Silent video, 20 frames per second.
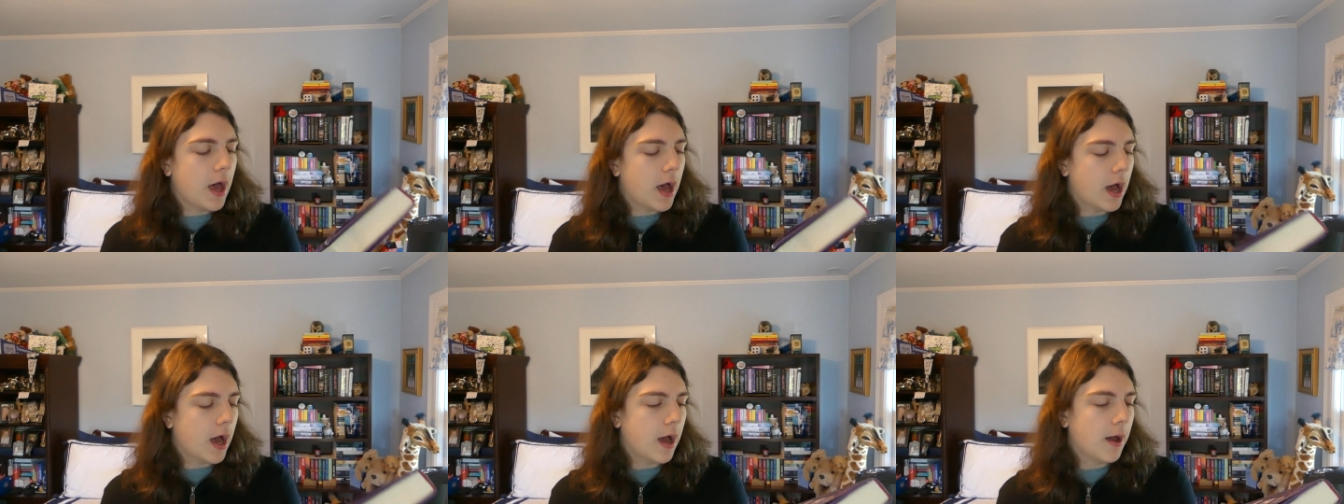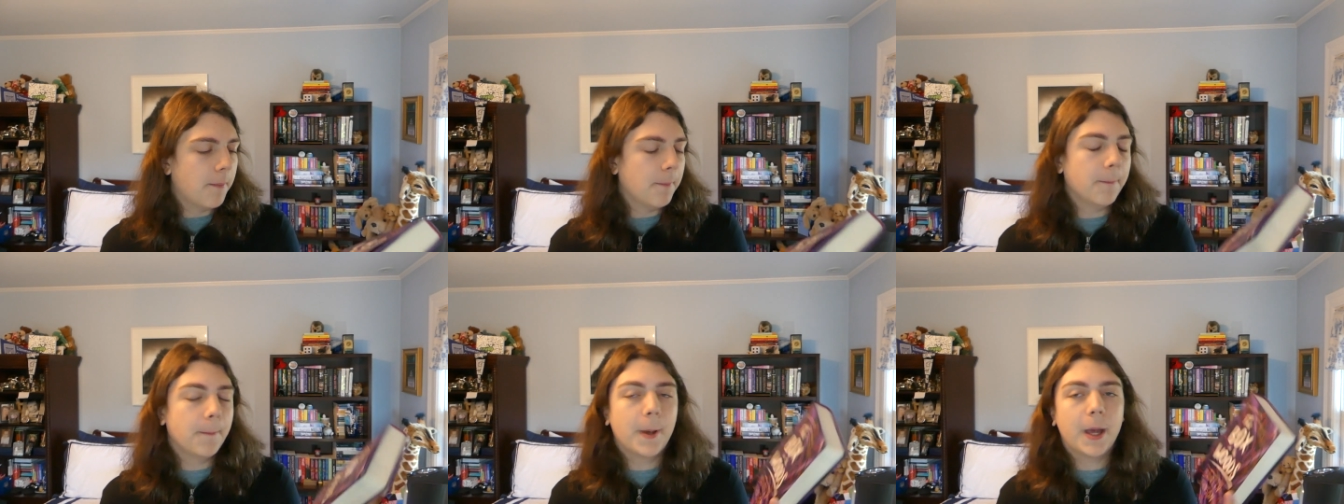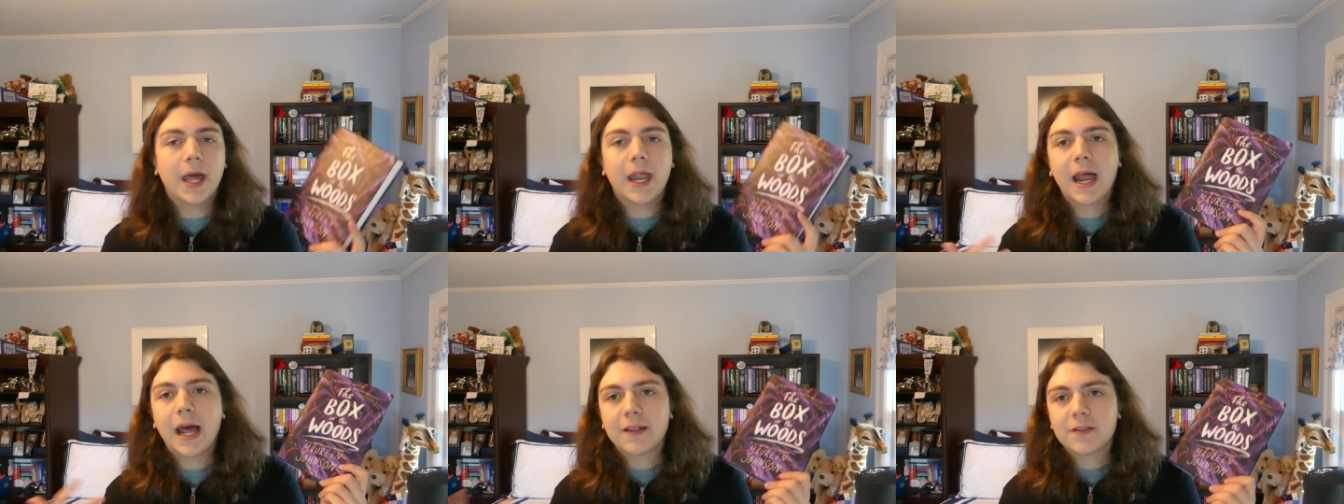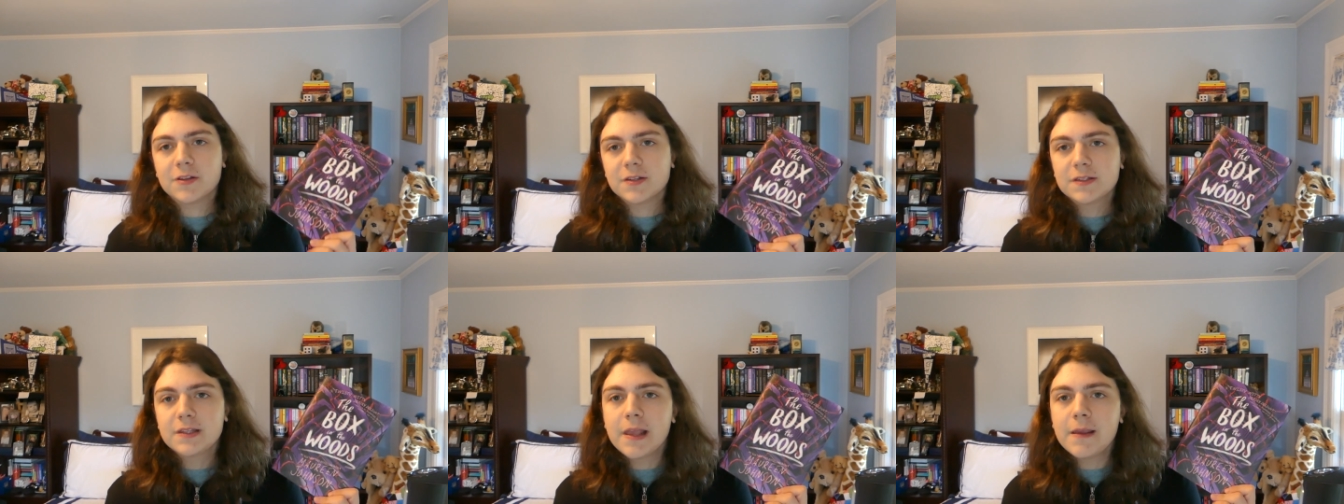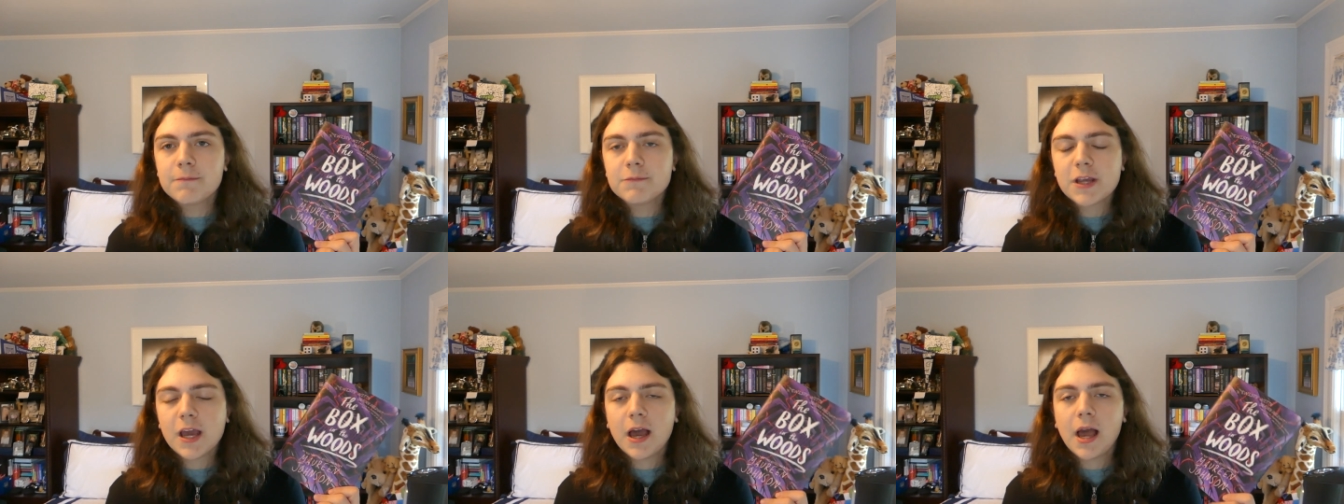Um, but at the
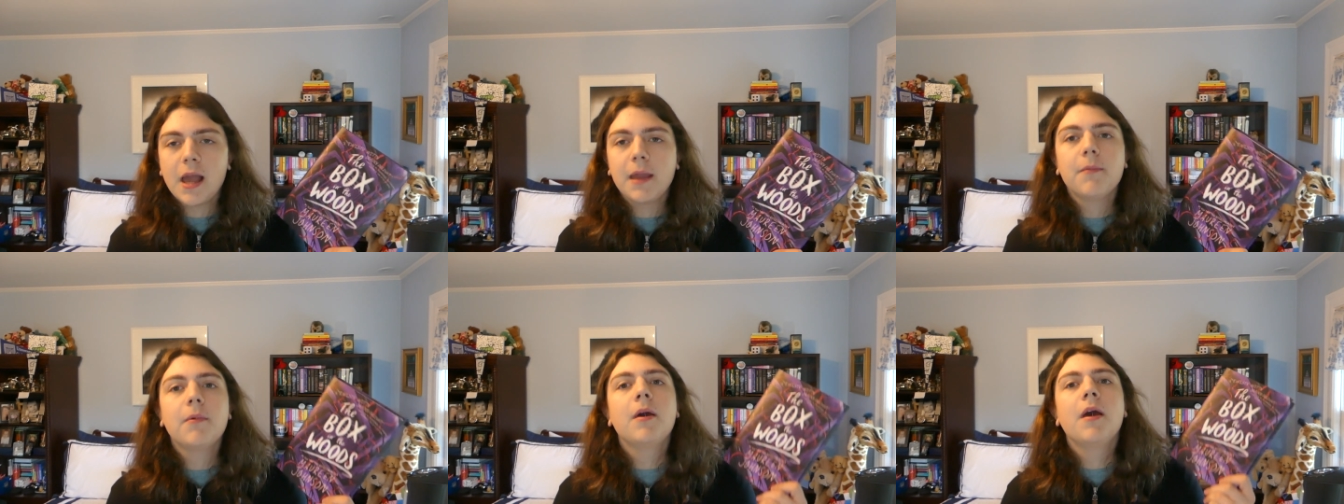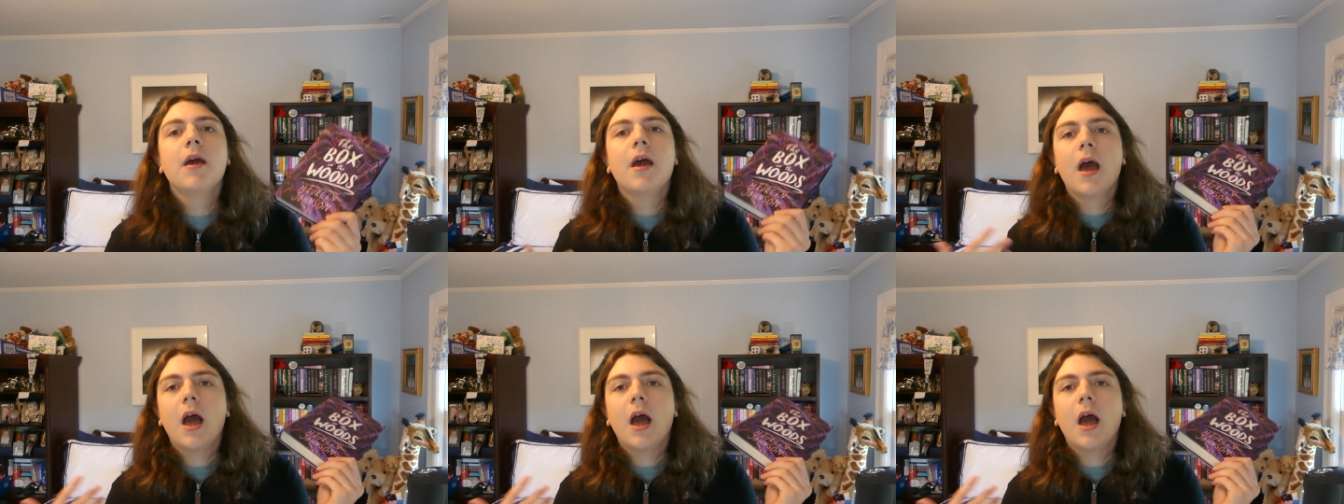same time,